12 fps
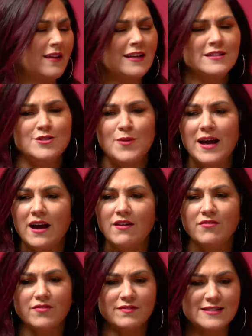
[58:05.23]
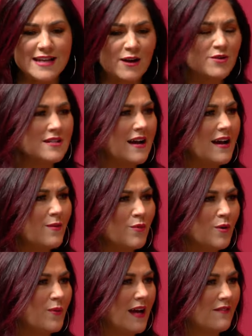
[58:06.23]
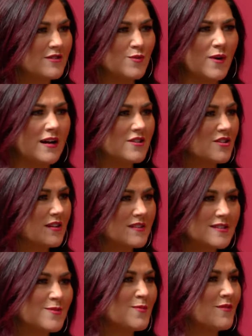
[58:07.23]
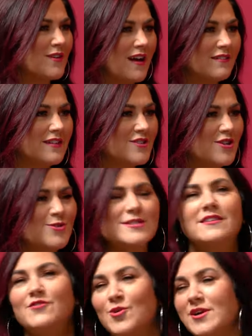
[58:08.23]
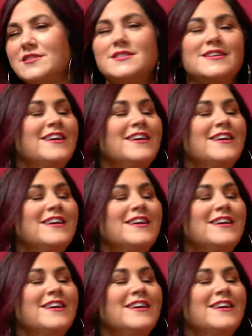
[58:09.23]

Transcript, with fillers: Like, do I have downtime where we have to watch like stupid reality shows? Of course.